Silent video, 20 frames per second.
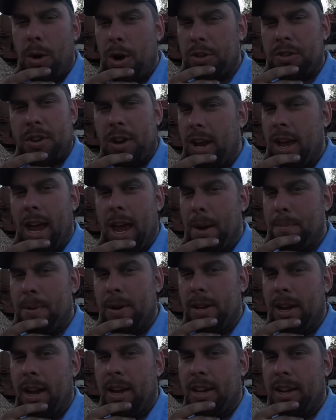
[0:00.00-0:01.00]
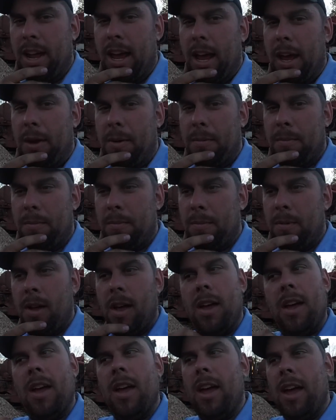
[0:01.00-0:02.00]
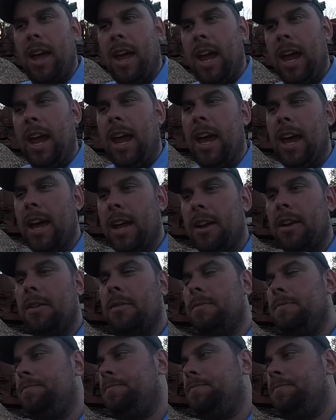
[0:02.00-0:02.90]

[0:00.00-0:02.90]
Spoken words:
know what's going to happen day to day. And